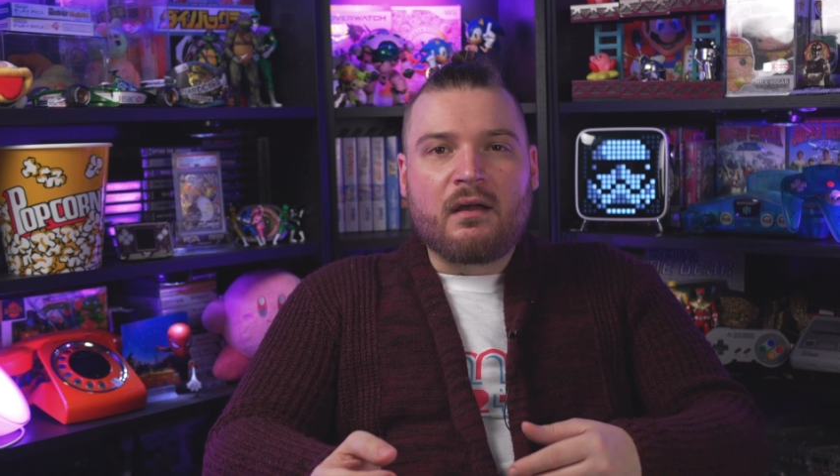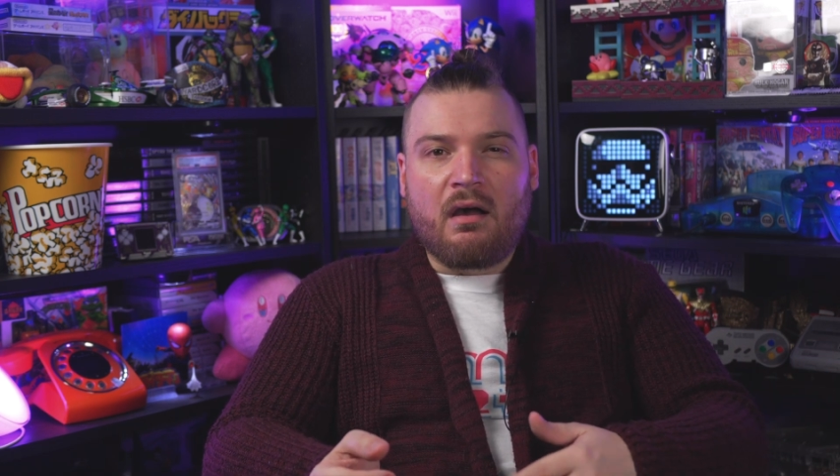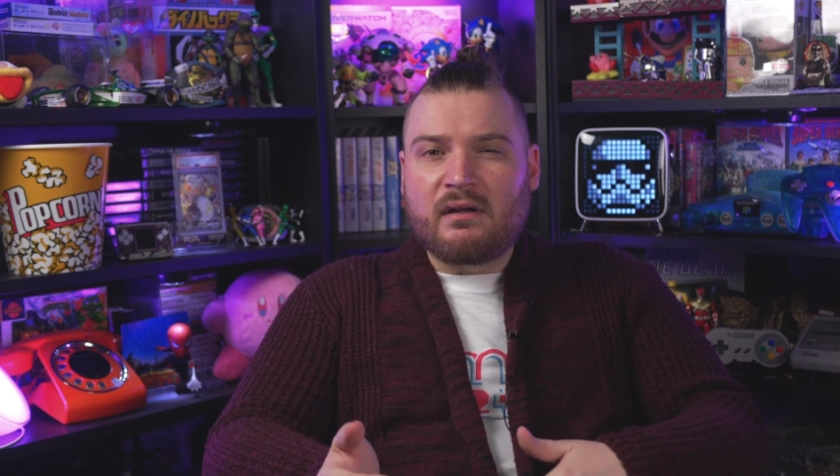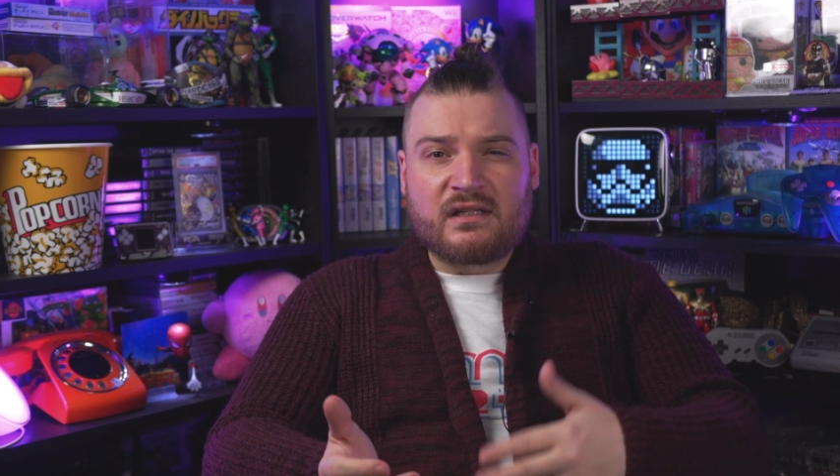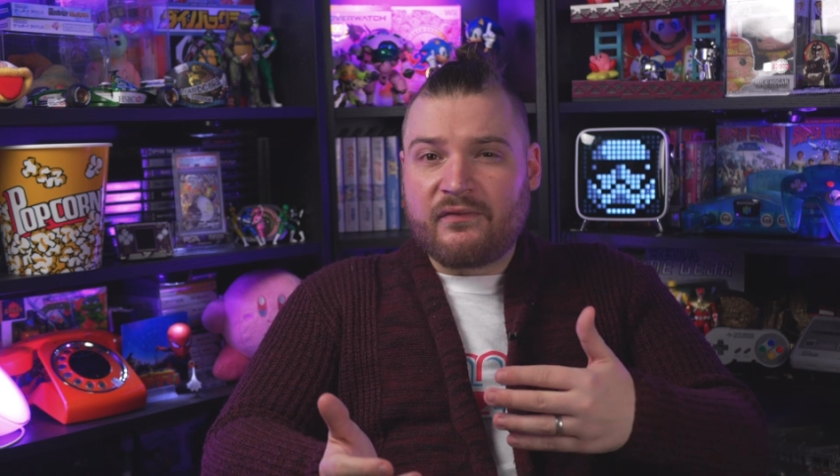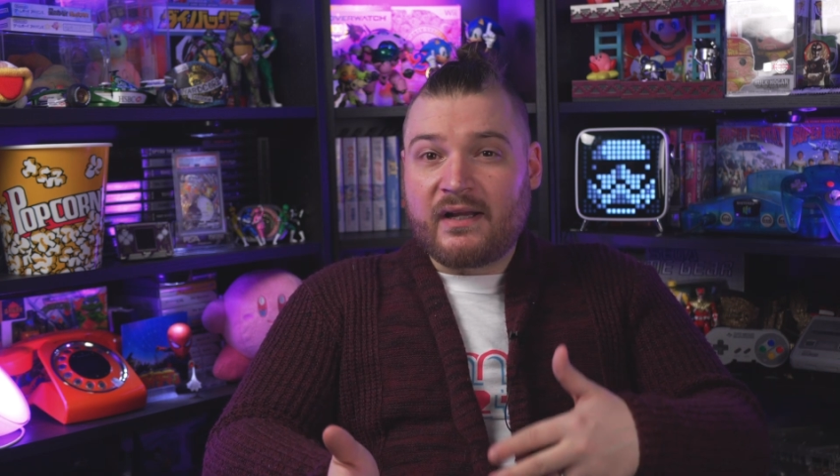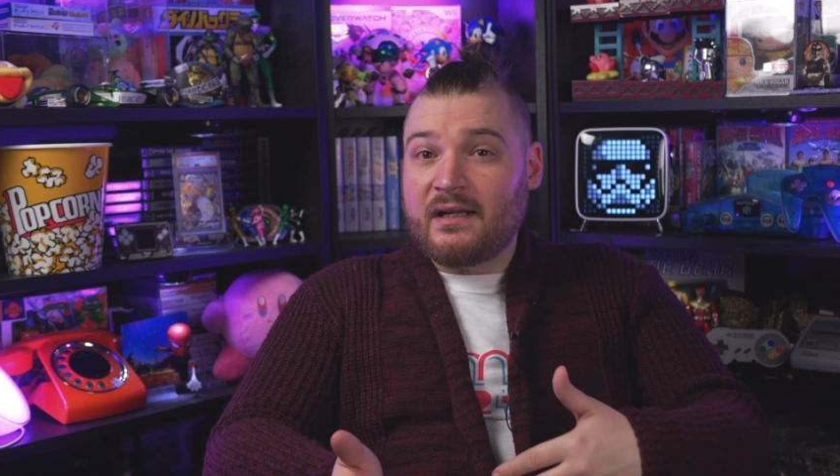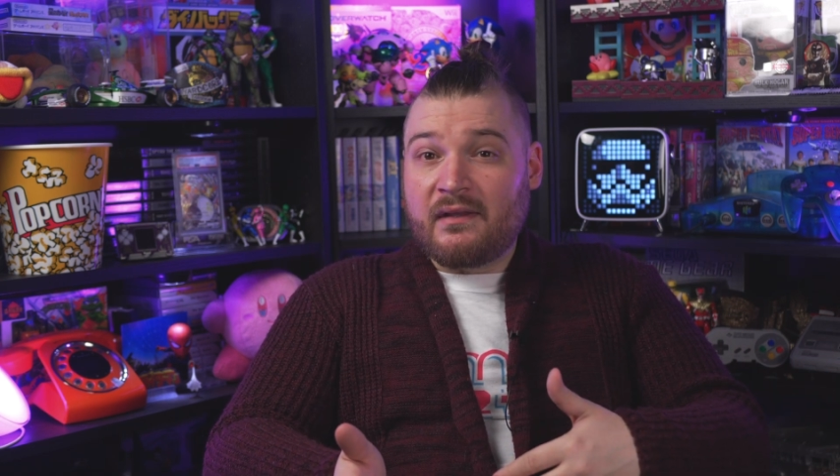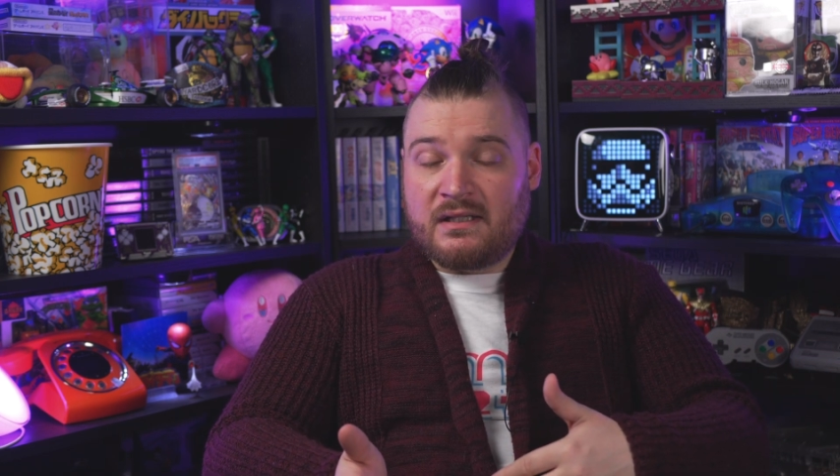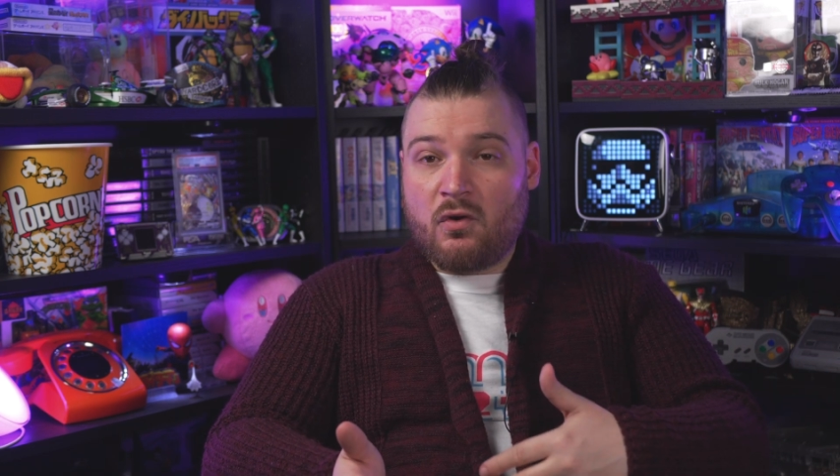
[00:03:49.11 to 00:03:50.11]
only to find
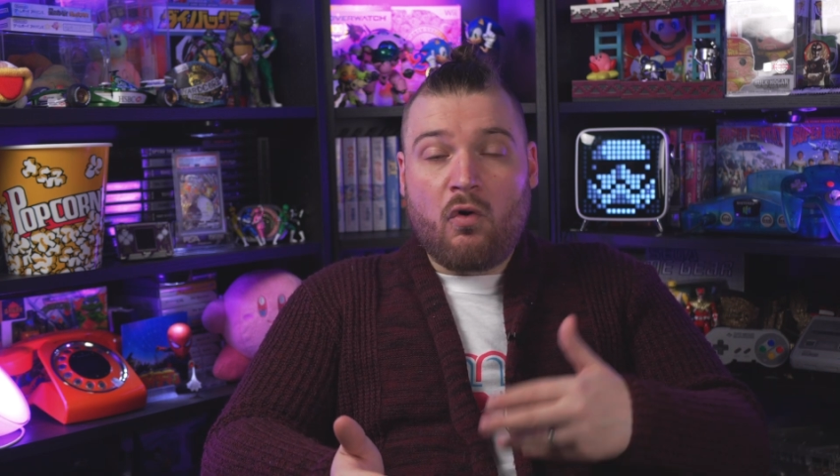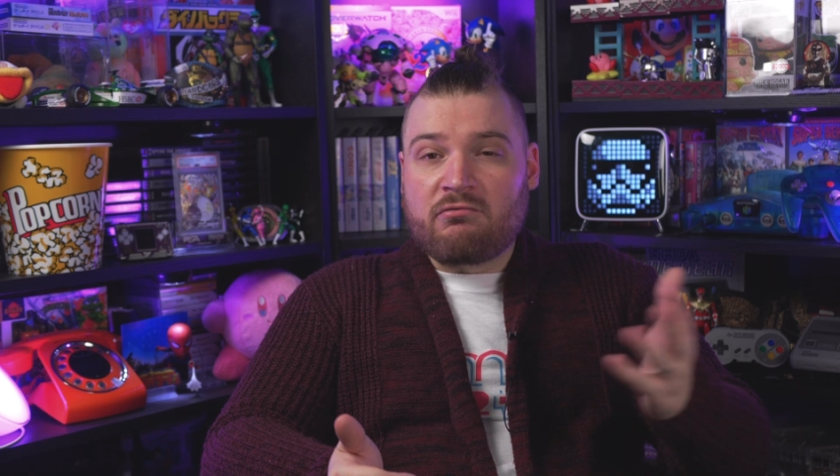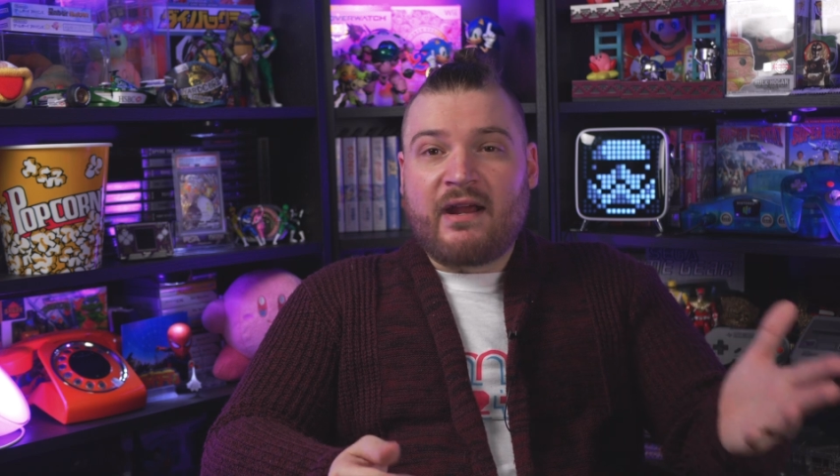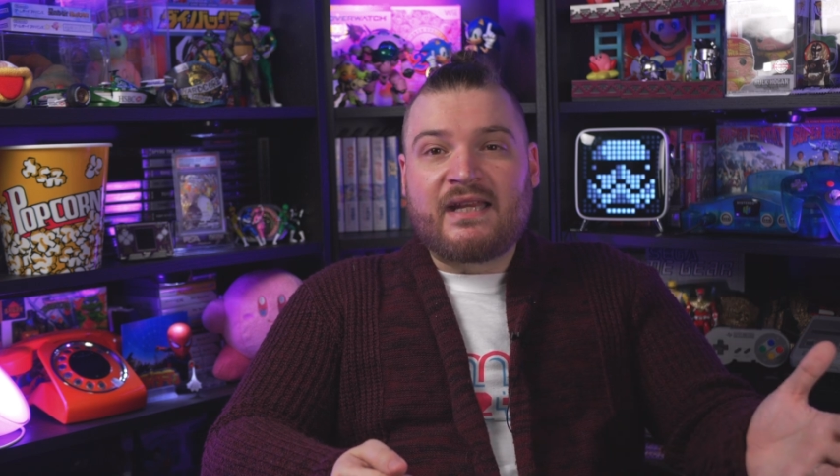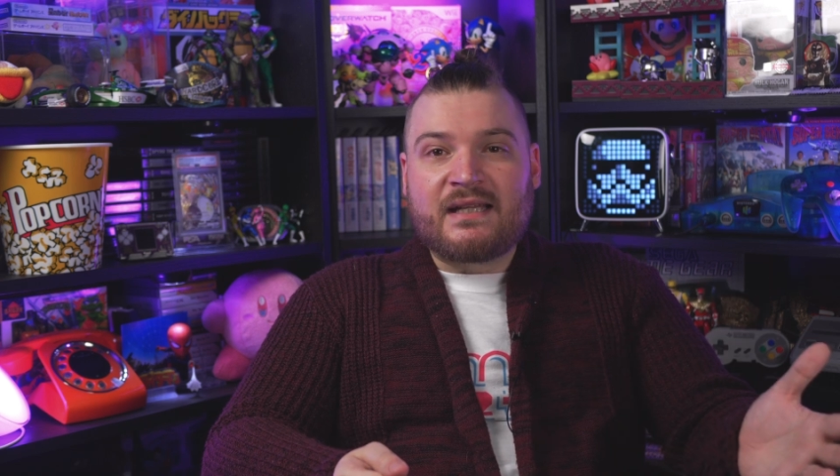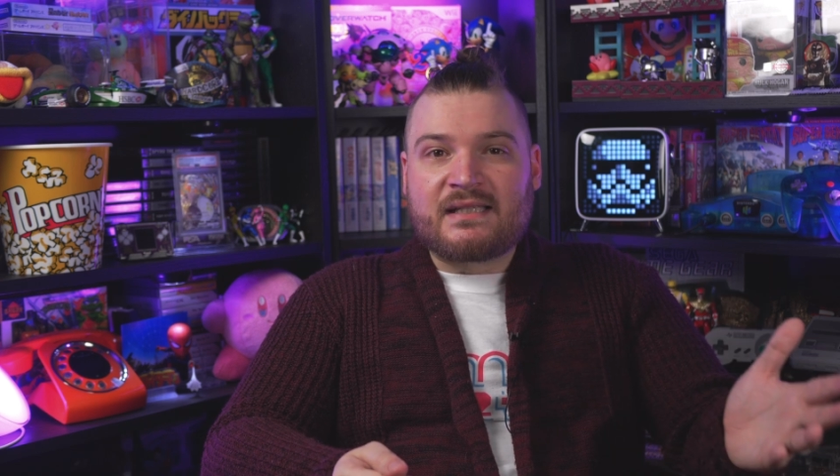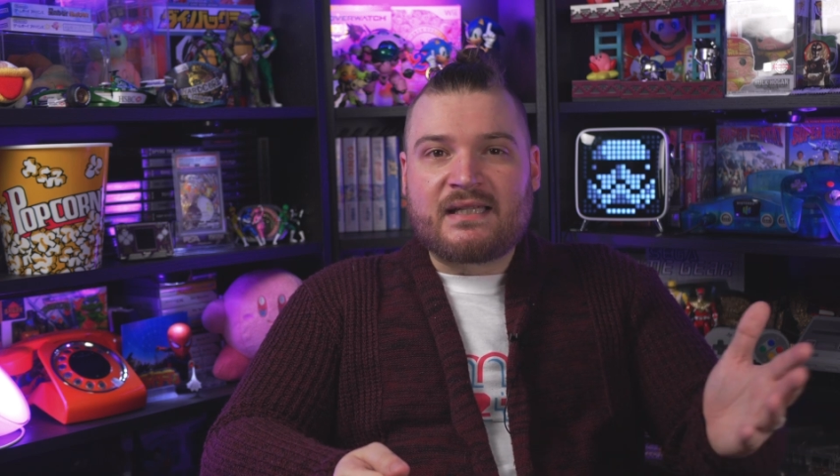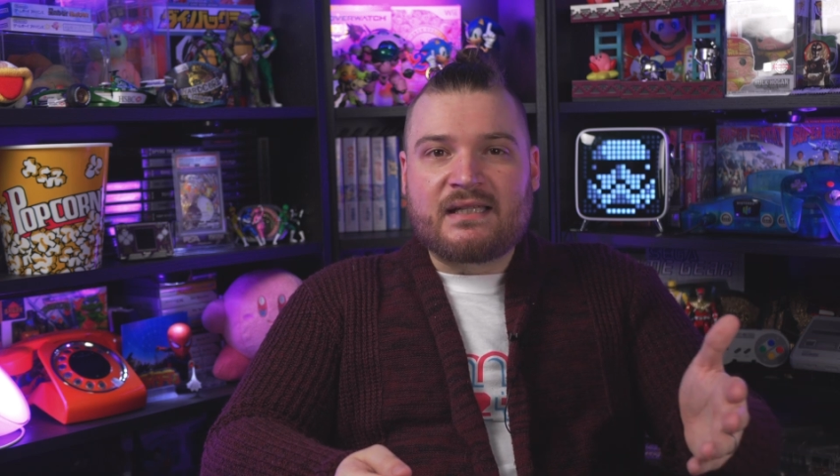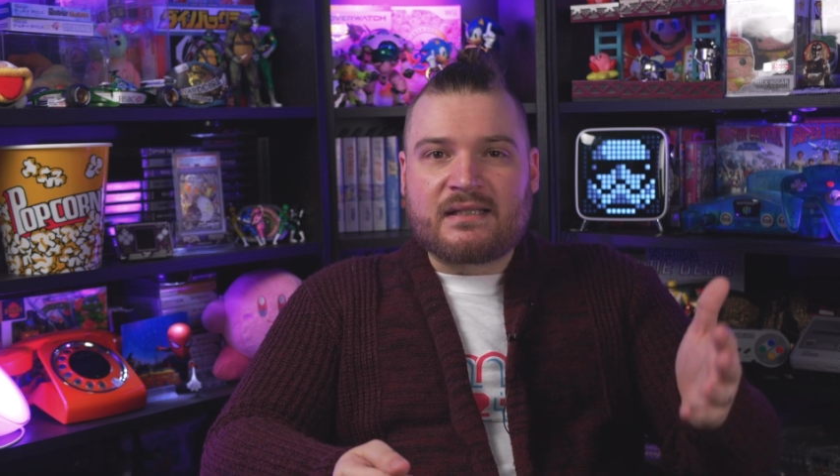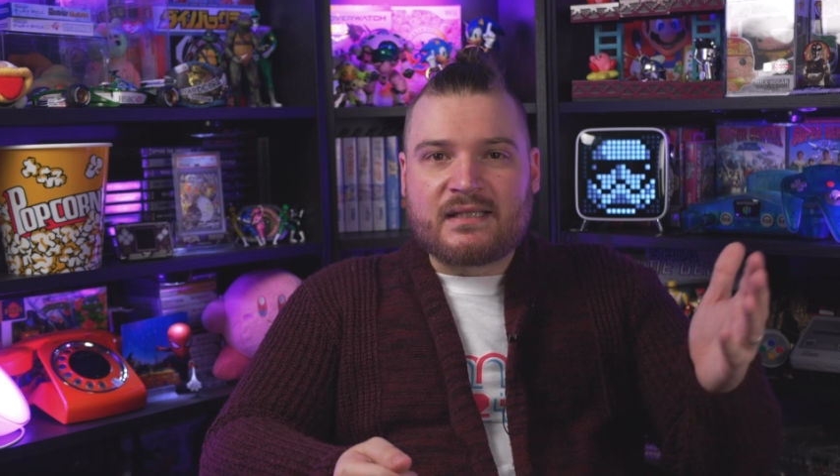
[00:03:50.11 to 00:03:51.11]
out that it's already in
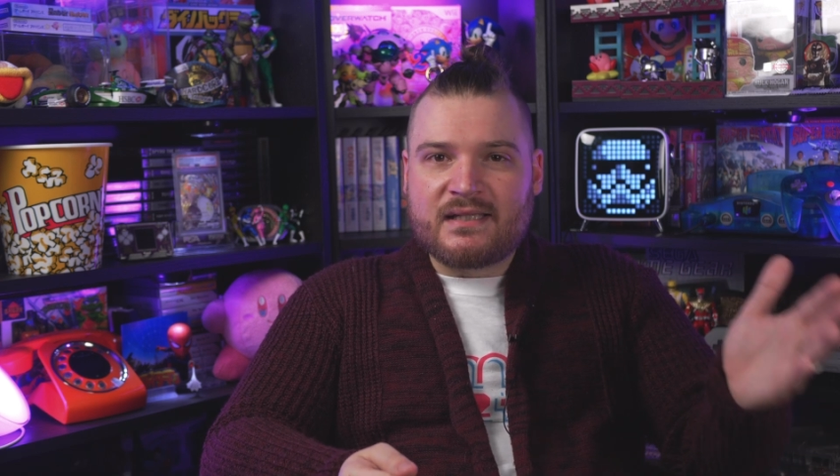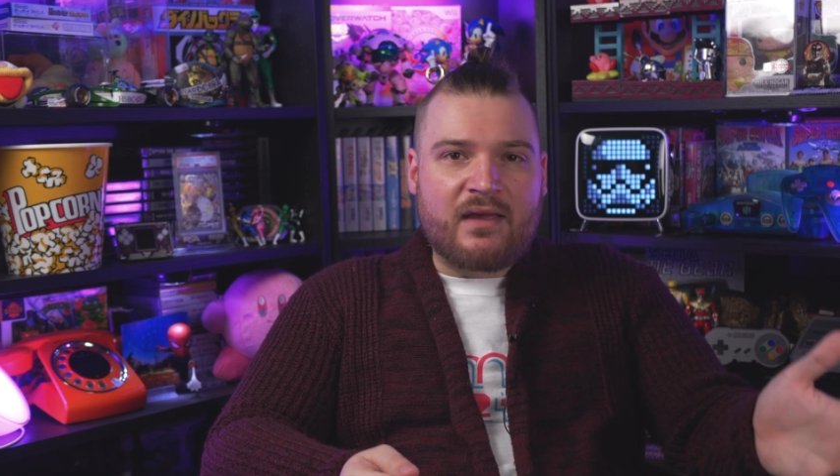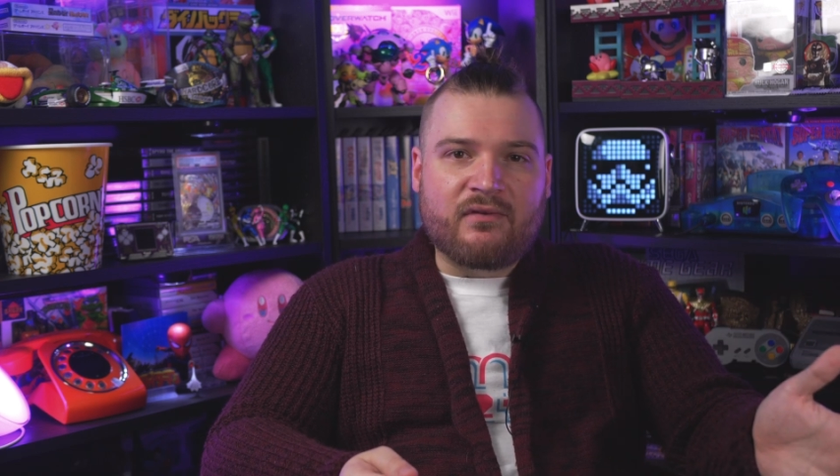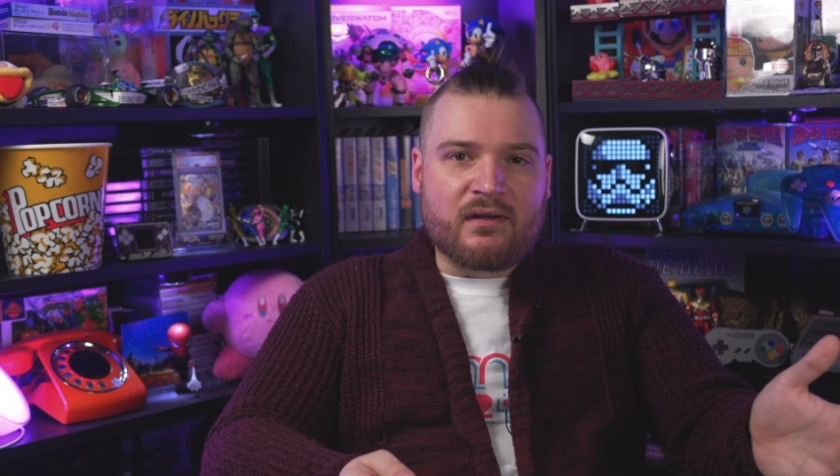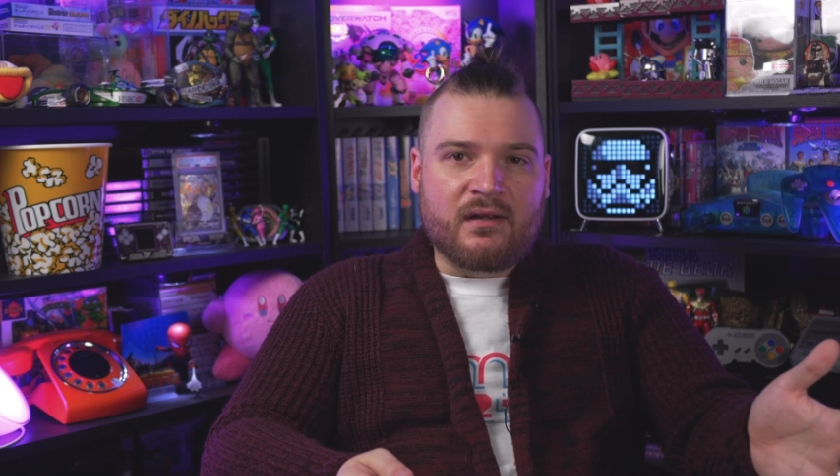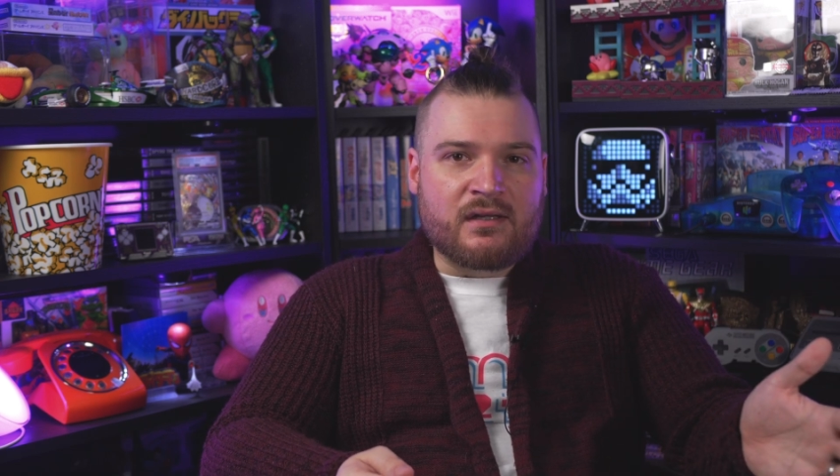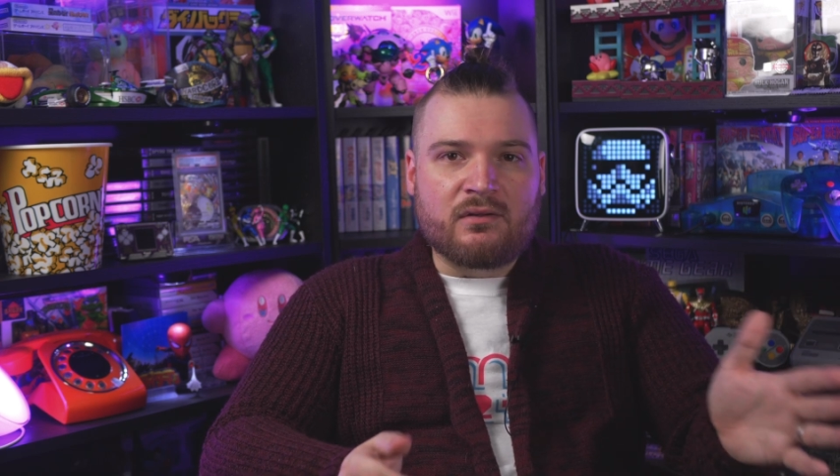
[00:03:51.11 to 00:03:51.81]
season 7 and